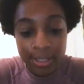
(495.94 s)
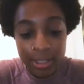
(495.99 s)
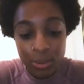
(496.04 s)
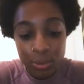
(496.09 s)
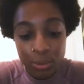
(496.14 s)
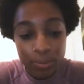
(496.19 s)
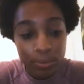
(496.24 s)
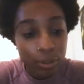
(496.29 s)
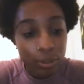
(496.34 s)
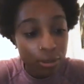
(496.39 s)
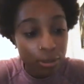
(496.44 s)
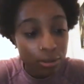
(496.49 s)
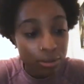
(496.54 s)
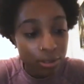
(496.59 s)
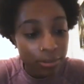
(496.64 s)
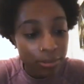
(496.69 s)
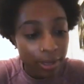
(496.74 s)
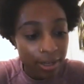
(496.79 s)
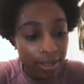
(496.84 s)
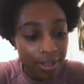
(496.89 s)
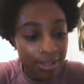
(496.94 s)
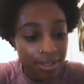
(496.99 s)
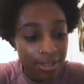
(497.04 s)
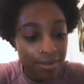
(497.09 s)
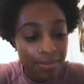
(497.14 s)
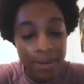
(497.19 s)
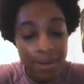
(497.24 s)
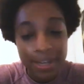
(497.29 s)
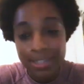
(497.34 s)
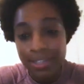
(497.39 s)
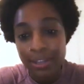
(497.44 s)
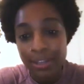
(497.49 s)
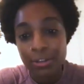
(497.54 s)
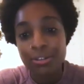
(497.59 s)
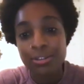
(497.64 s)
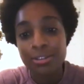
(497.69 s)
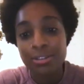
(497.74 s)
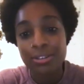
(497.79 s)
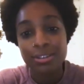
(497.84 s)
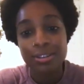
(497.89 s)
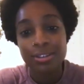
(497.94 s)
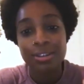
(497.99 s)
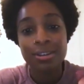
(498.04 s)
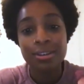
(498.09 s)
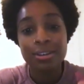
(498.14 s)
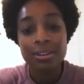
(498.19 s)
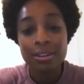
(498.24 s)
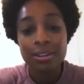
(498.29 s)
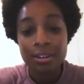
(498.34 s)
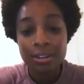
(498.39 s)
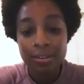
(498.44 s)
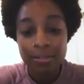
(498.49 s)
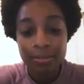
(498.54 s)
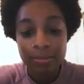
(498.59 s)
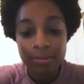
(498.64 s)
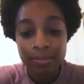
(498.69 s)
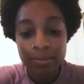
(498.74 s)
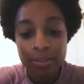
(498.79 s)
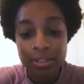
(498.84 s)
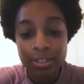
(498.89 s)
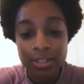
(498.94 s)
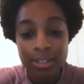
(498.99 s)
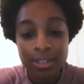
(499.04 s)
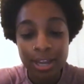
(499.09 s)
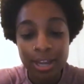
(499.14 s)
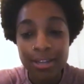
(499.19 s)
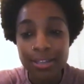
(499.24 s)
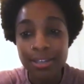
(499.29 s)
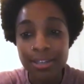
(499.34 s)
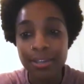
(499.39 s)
would, though, to be honest. My Steelers versus that team.